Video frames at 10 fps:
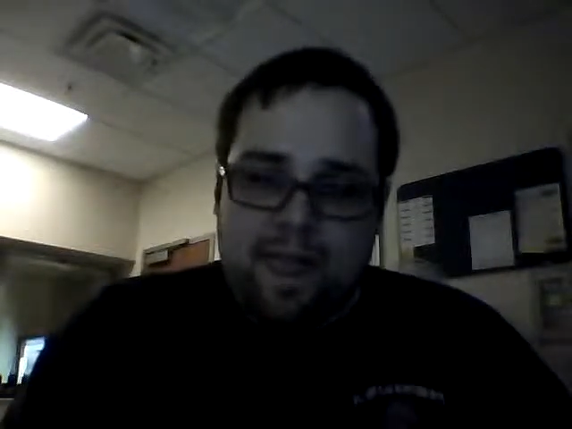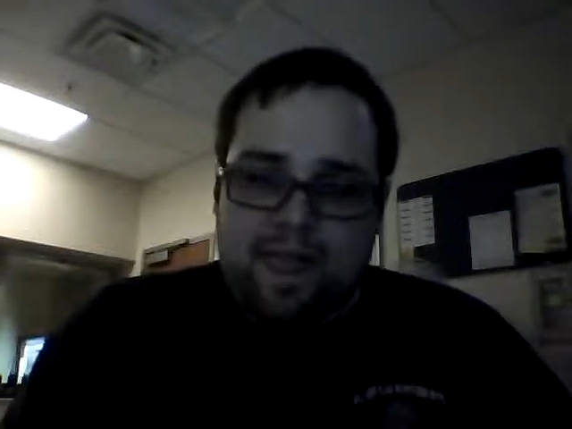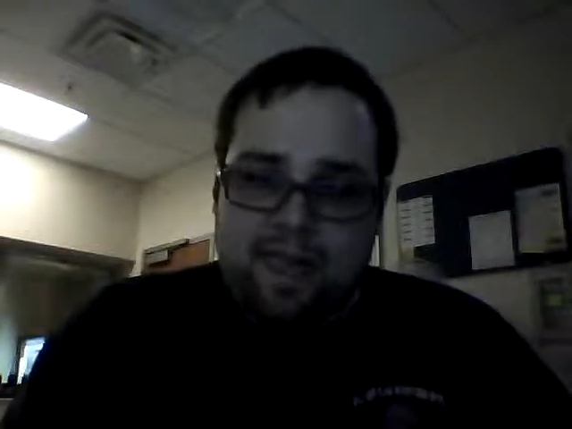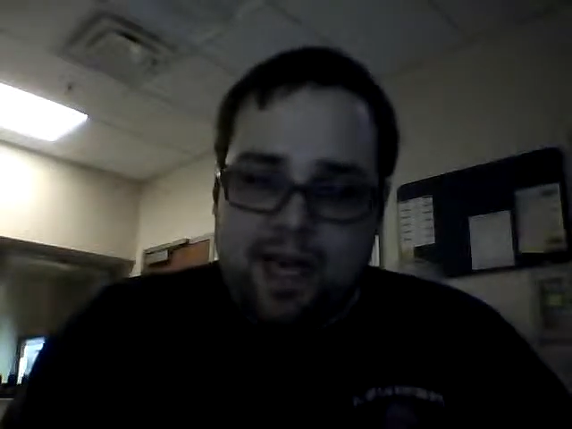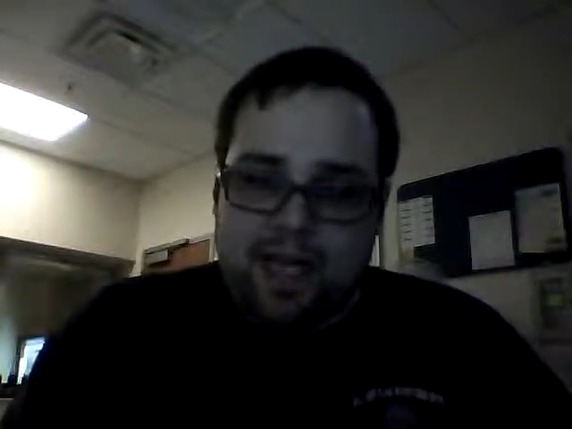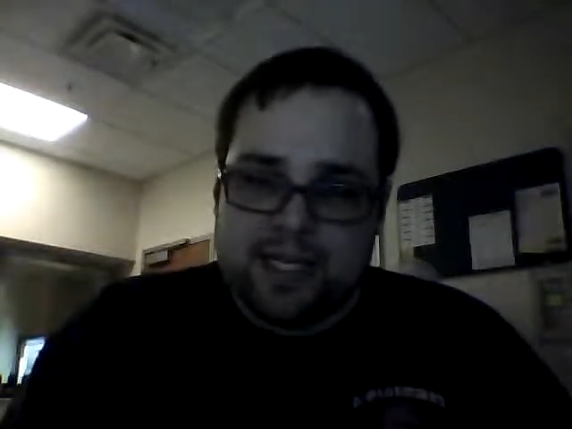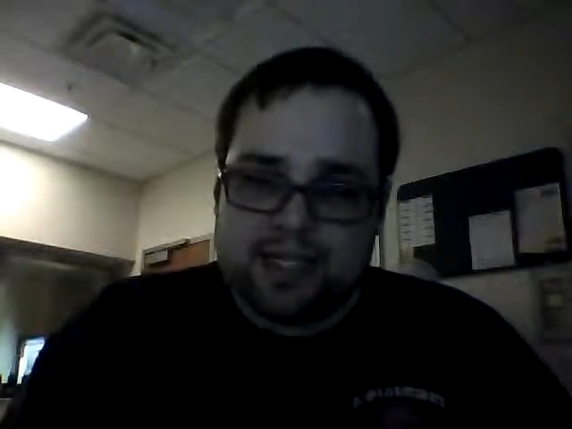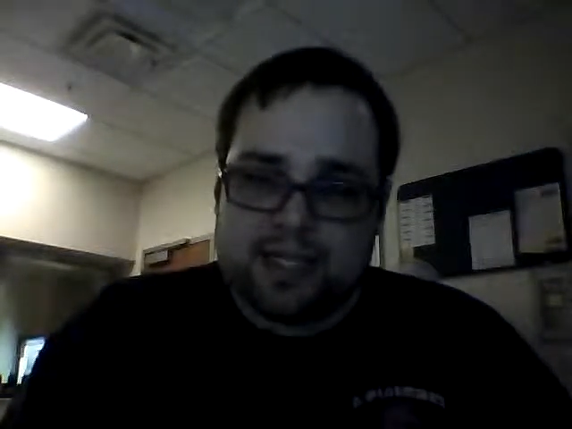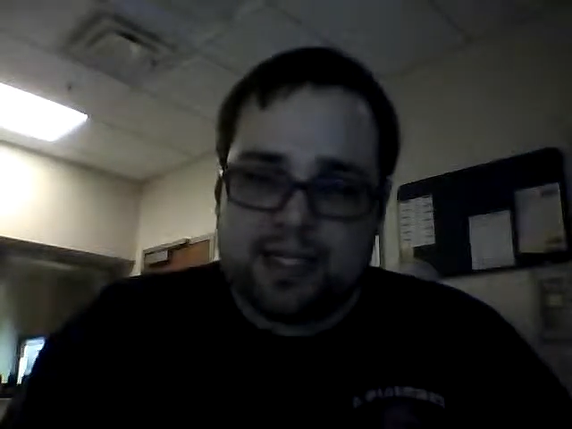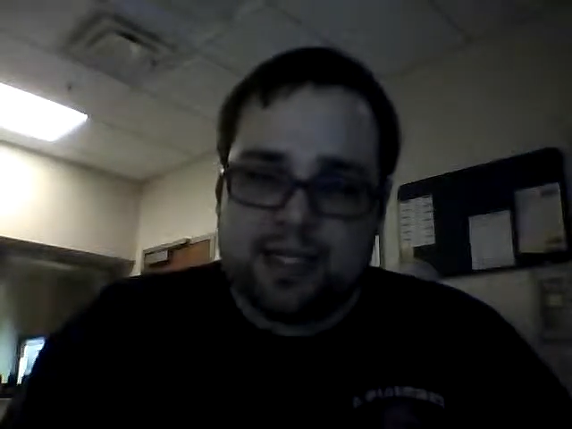
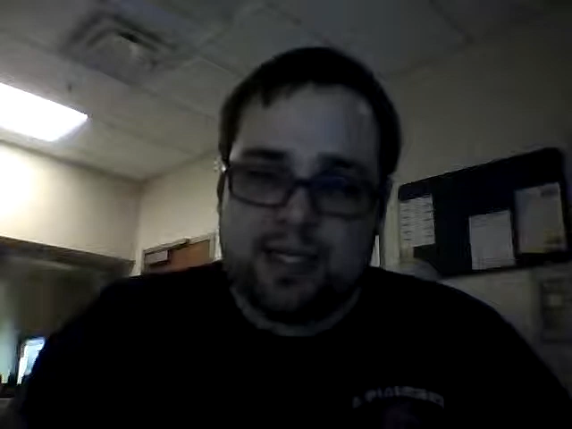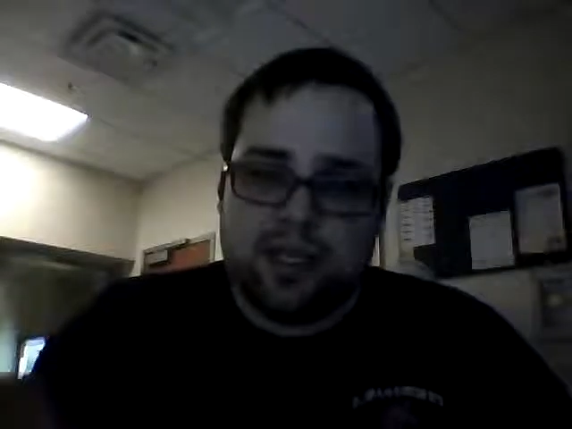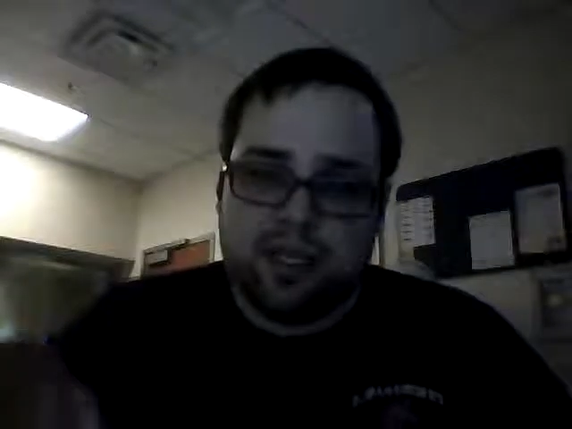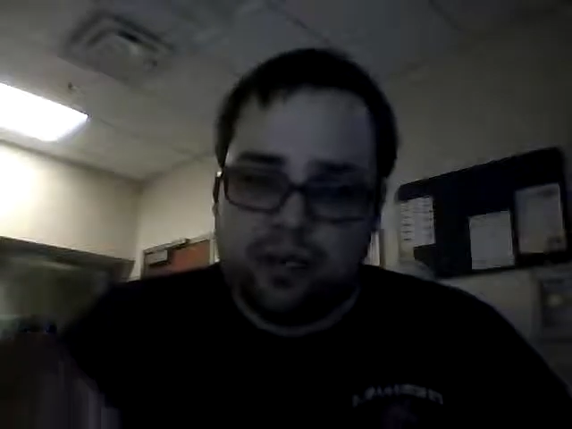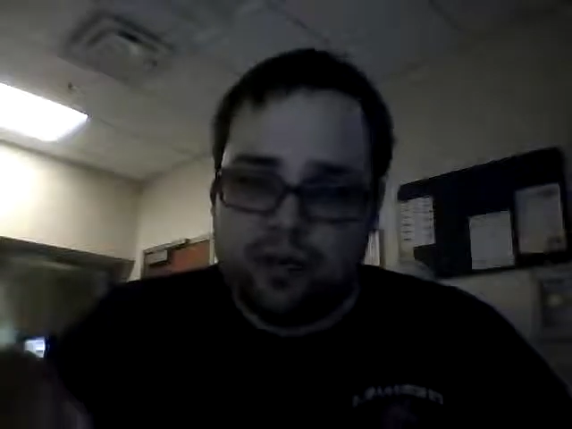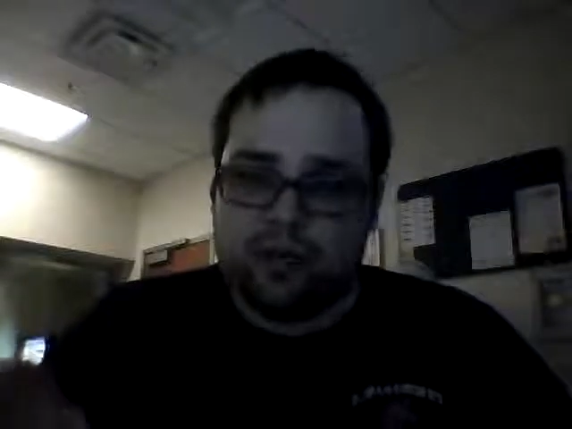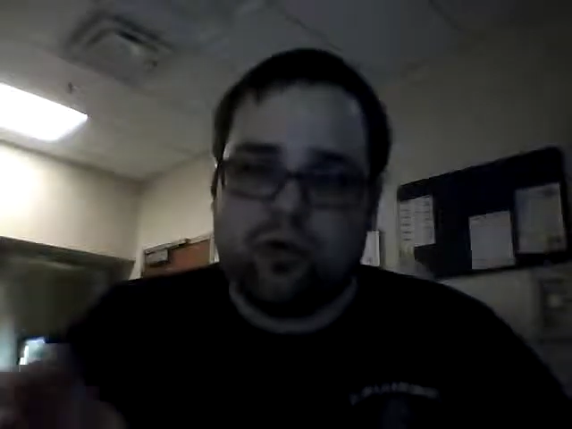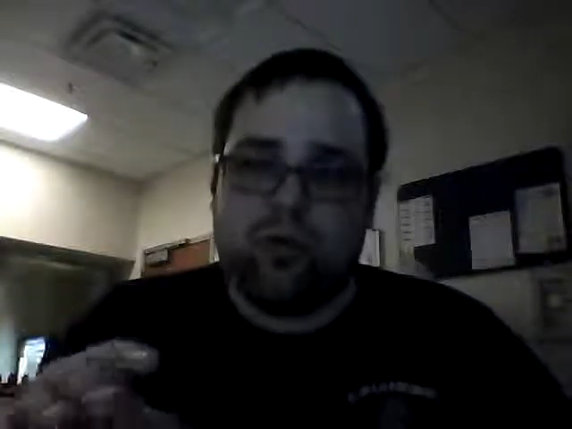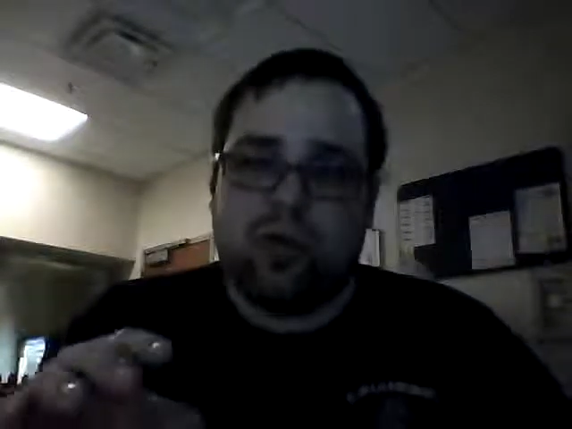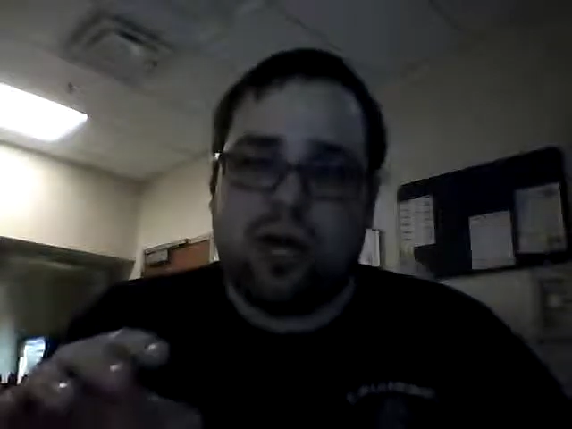that
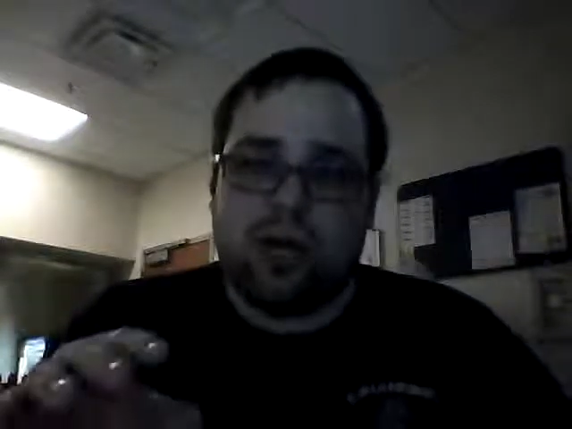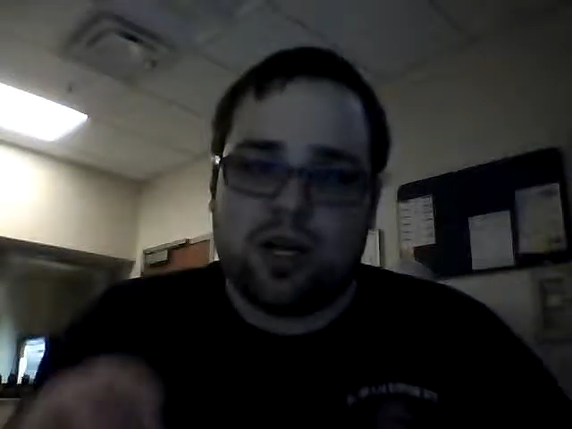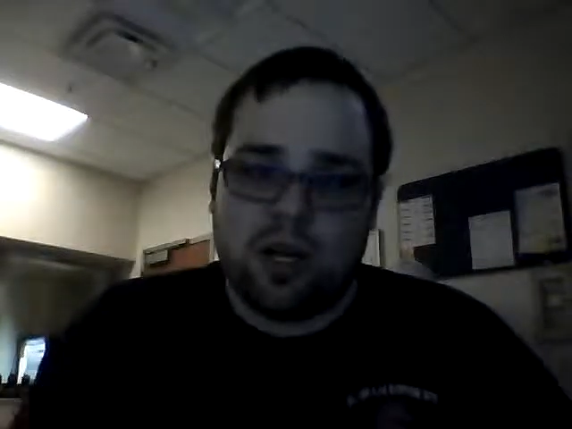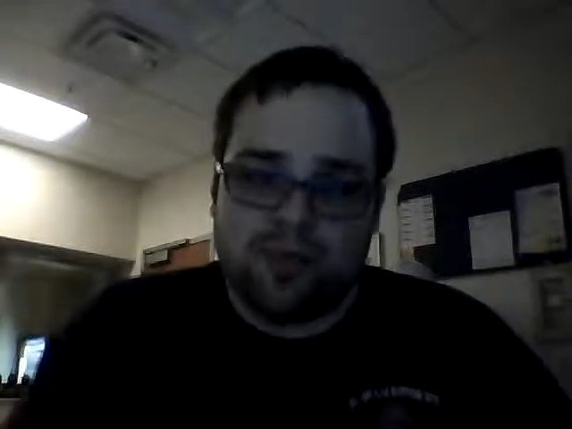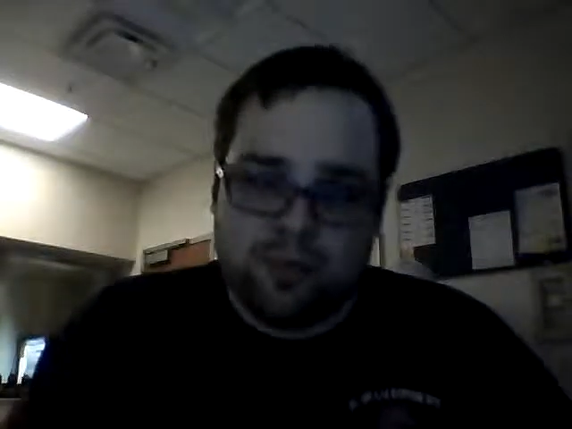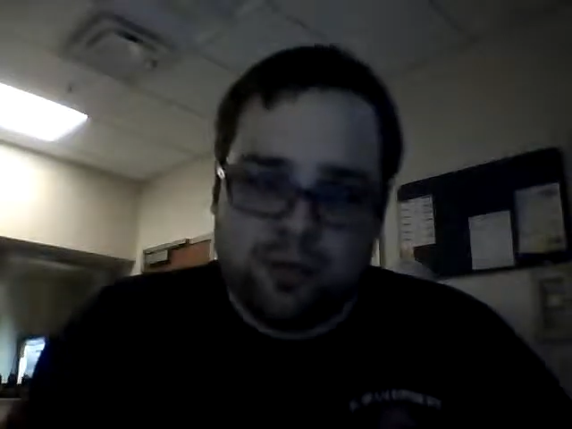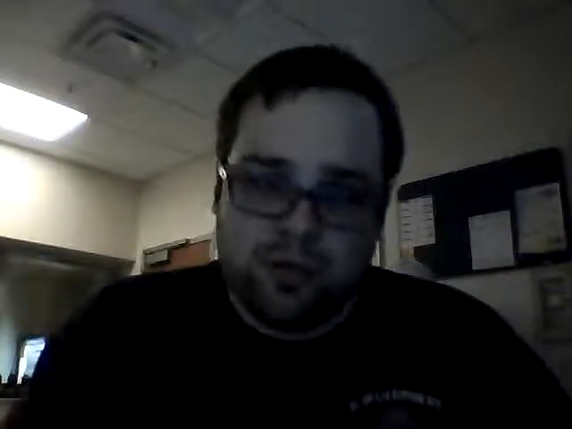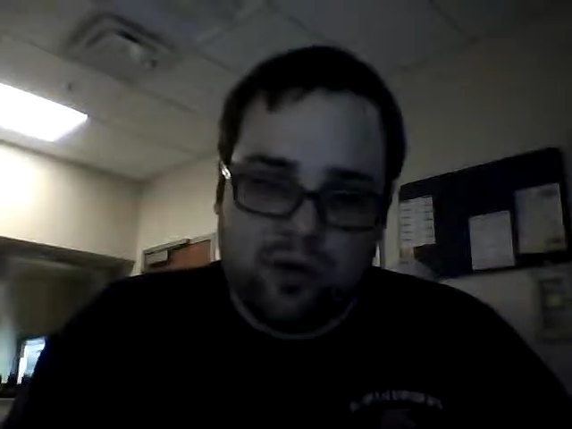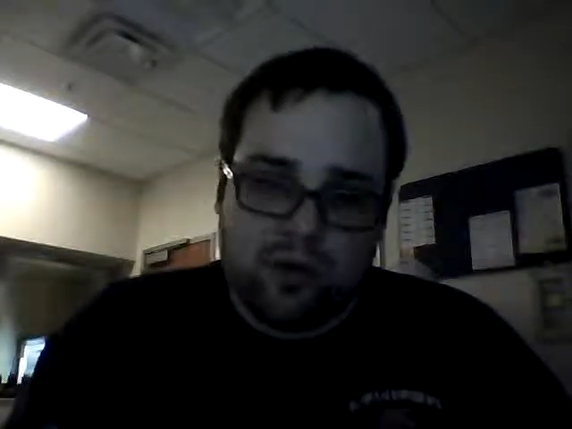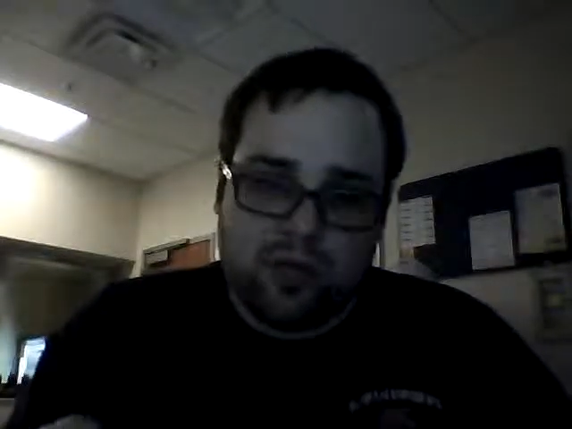you are
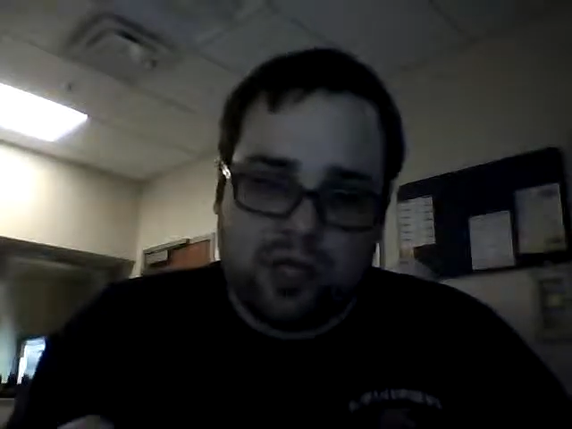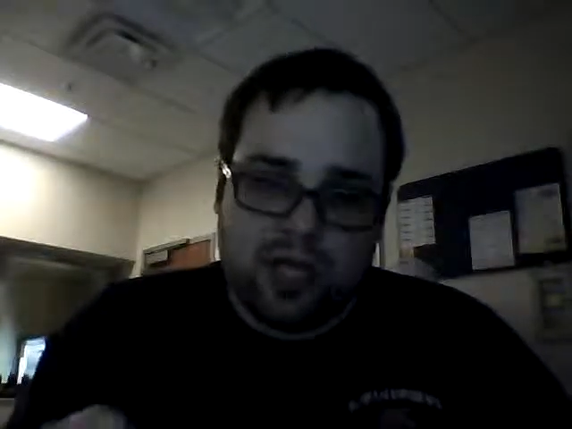comfortable